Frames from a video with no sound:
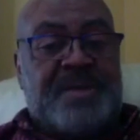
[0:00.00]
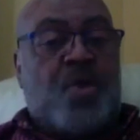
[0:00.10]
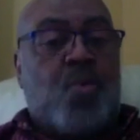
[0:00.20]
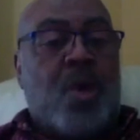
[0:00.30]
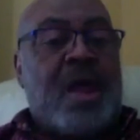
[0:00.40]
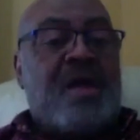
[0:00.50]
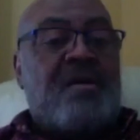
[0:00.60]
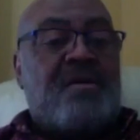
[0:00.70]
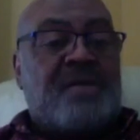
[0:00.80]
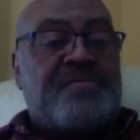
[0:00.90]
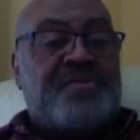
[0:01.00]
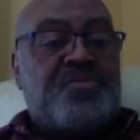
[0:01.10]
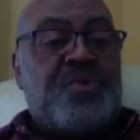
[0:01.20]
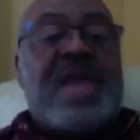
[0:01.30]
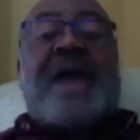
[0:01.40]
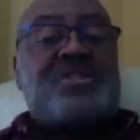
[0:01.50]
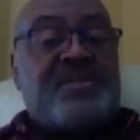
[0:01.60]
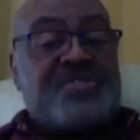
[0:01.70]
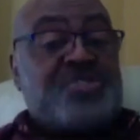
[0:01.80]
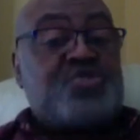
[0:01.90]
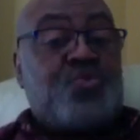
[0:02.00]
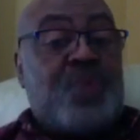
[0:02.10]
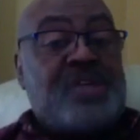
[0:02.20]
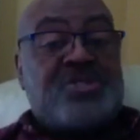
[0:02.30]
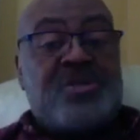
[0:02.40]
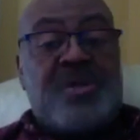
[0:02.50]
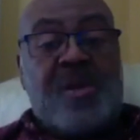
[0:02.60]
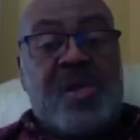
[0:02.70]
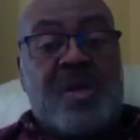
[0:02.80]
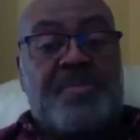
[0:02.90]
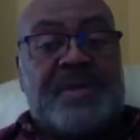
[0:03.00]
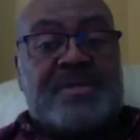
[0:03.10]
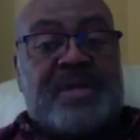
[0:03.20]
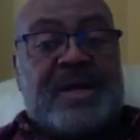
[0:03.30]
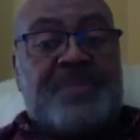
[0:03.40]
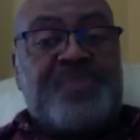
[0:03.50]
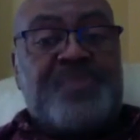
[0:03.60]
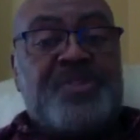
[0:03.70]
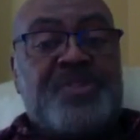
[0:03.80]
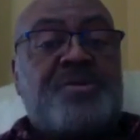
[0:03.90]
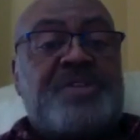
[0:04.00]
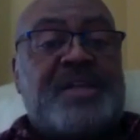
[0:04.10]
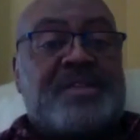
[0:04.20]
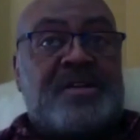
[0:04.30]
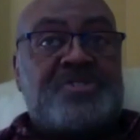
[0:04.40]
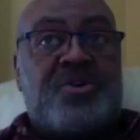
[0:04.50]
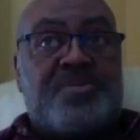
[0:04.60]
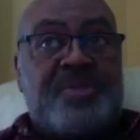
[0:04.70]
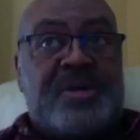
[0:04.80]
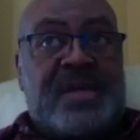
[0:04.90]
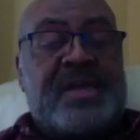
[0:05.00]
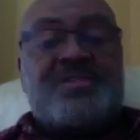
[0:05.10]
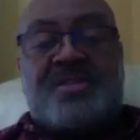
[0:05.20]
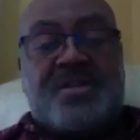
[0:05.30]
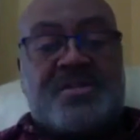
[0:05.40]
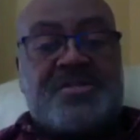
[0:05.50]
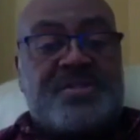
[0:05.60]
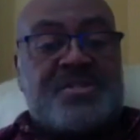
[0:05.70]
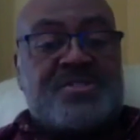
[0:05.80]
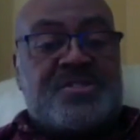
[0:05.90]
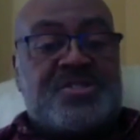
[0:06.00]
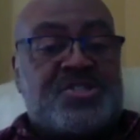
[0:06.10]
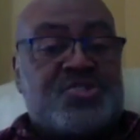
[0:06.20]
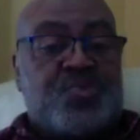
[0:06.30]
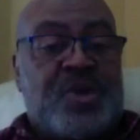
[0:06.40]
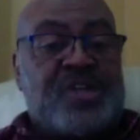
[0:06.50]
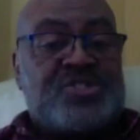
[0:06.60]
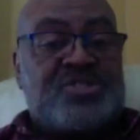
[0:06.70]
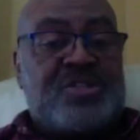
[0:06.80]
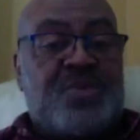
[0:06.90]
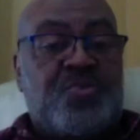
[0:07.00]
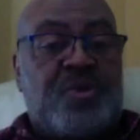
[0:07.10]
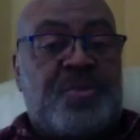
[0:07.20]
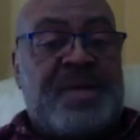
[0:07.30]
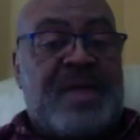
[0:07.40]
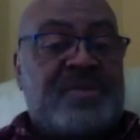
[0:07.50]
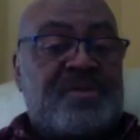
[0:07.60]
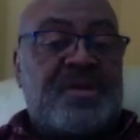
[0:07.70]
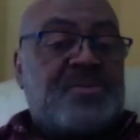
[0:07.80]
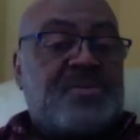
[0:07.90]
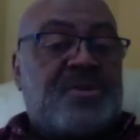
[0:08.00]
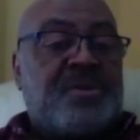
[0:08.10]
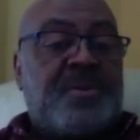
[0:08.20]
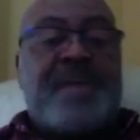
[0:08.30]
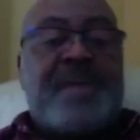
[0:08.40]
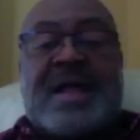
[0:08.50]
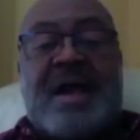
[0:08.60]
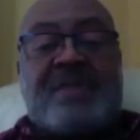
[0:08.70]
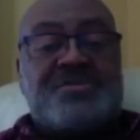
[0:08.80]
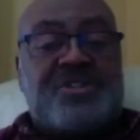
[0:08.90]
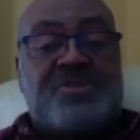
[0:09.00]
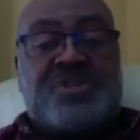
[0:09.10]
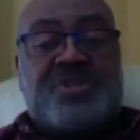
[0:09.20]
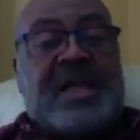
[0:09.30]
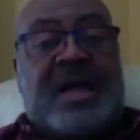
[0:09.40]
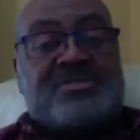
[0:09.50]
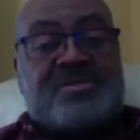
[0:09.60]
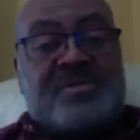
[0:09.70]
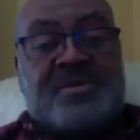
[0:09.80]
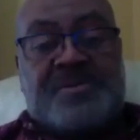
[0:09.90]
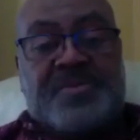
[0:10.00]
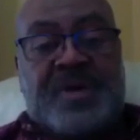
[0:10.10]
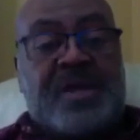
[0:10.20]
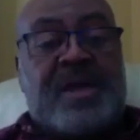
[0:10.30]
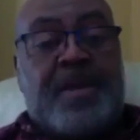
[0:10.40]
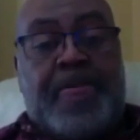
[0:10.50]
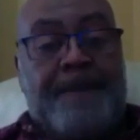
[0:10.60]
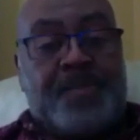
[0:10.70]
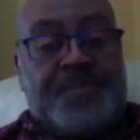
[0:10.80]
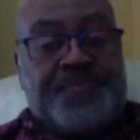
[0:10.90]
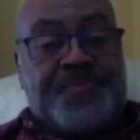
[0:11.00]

be aware of the reality of the situation, but know that there's going to be an end to this situation, and we'll be able to get back out and socialize again.